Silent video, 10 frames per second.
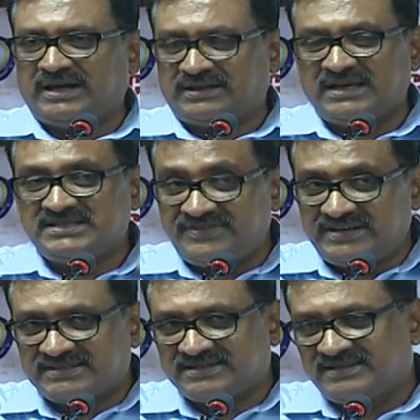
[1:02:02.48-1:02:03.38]
as we
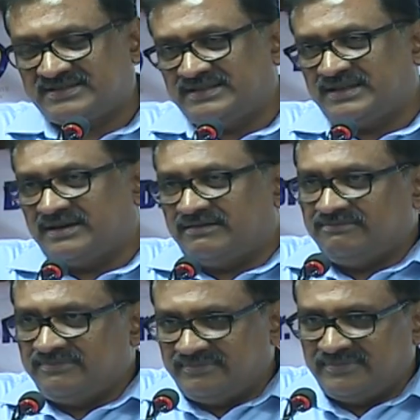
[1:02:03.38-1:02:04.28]
discussed in the
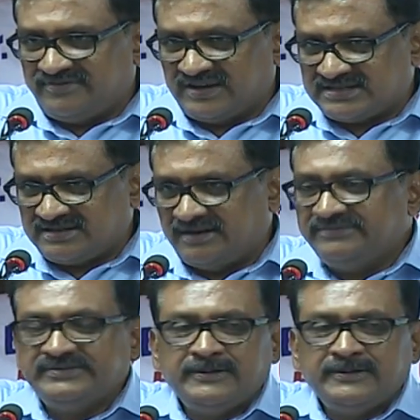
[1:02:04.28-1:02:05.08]
first half.